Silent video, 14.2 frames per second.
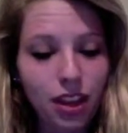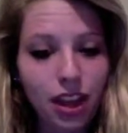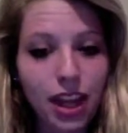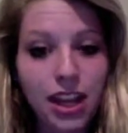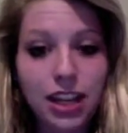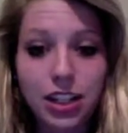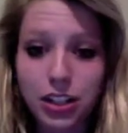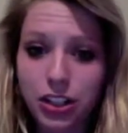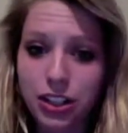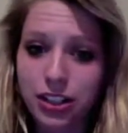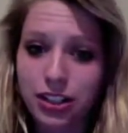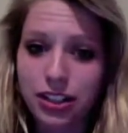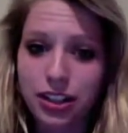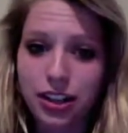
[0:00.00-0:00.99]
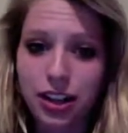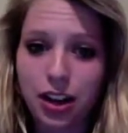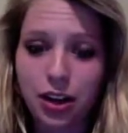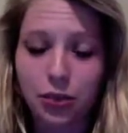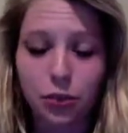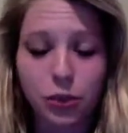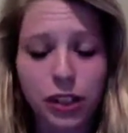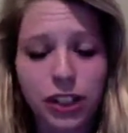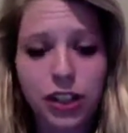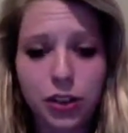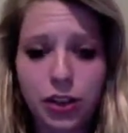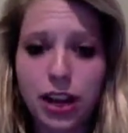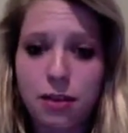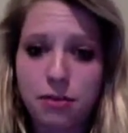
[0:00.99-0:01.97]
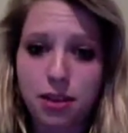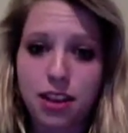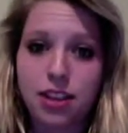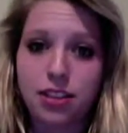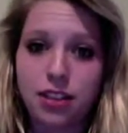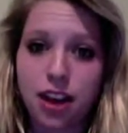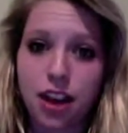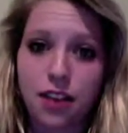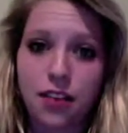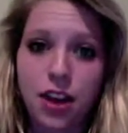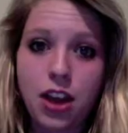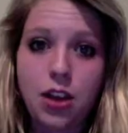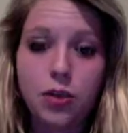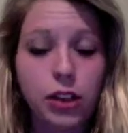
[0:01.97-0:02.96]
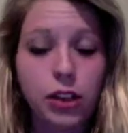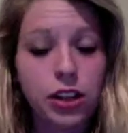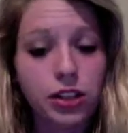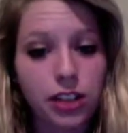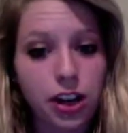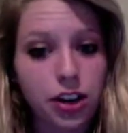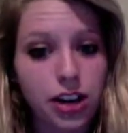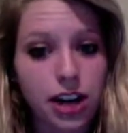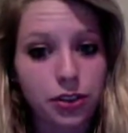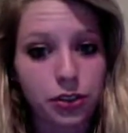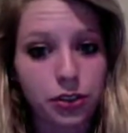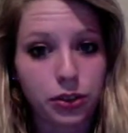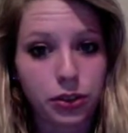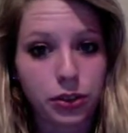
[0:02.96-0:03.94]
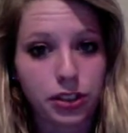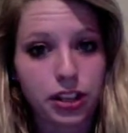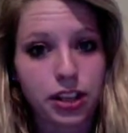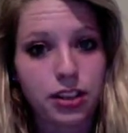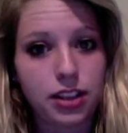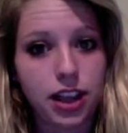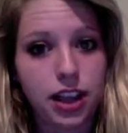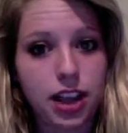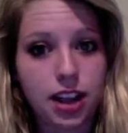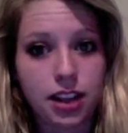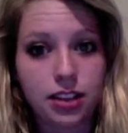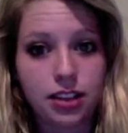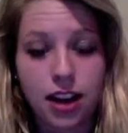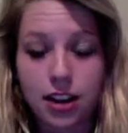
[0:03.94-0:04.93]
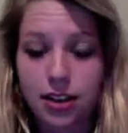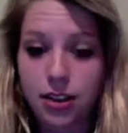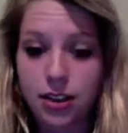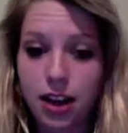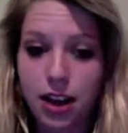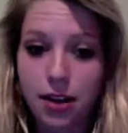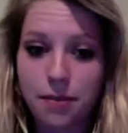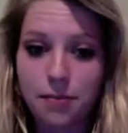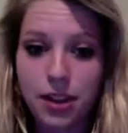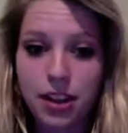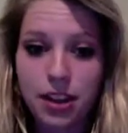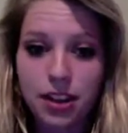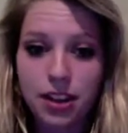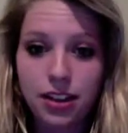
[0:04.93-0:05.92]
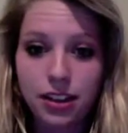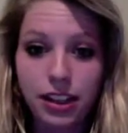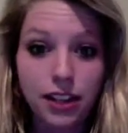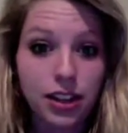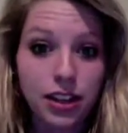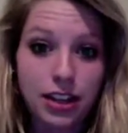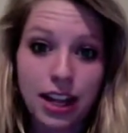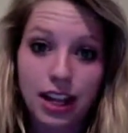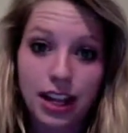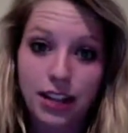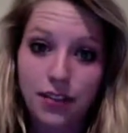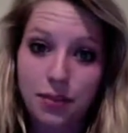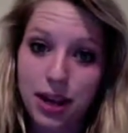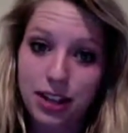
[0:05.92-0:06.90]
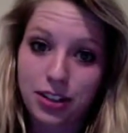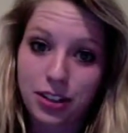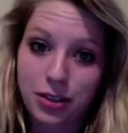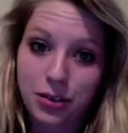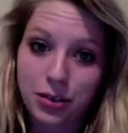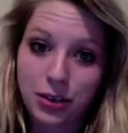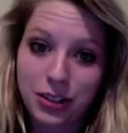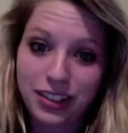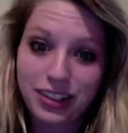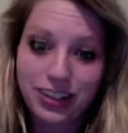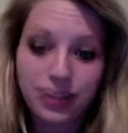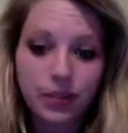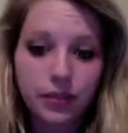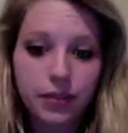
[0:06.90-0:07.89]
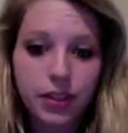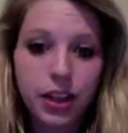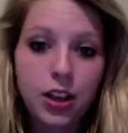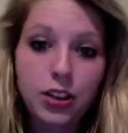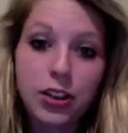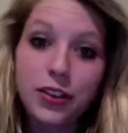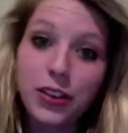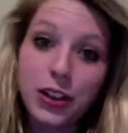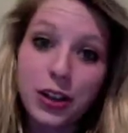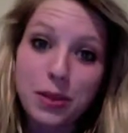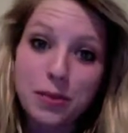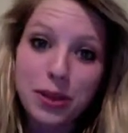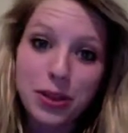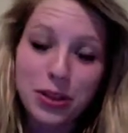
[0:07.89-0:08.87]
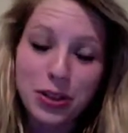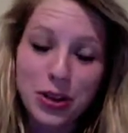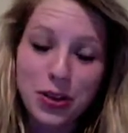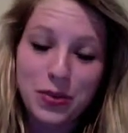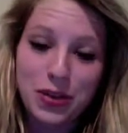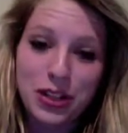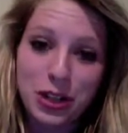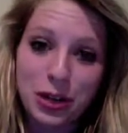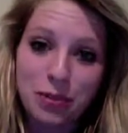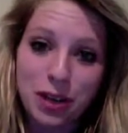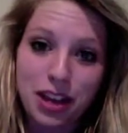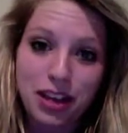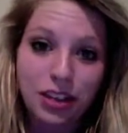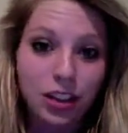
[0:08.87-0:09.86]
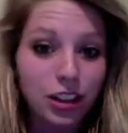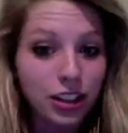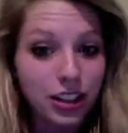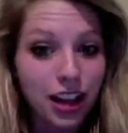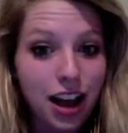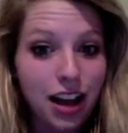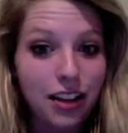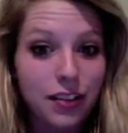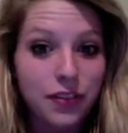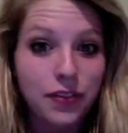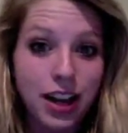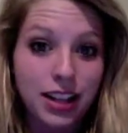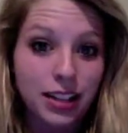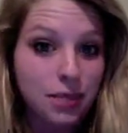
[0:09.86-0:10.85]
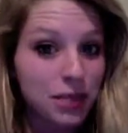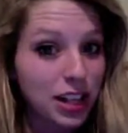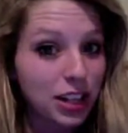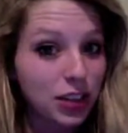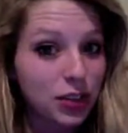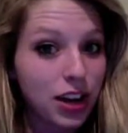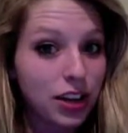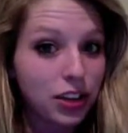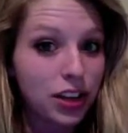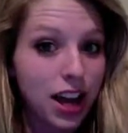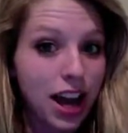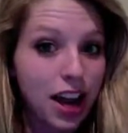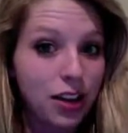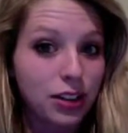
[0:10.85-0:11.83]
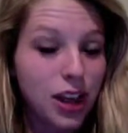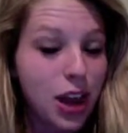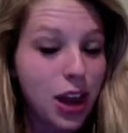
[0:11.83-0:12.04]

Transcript: And it's just a really great means of reusing our natural sources and not leaving a negative impact on the world. So if you're going to build your own wind turbine, good luck. Find some things around your house,